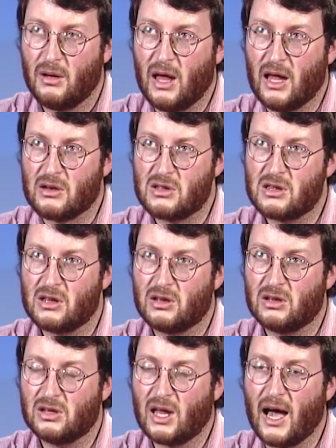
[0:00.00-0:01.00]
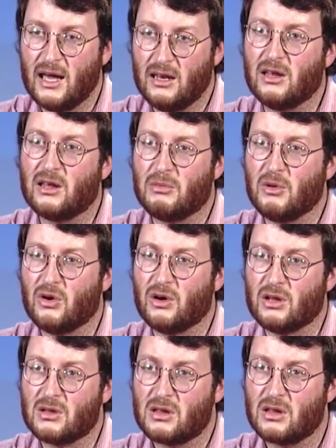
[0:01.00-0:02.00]
and tiny
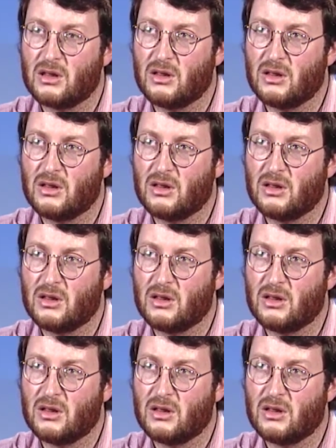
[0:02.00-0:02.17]
communities,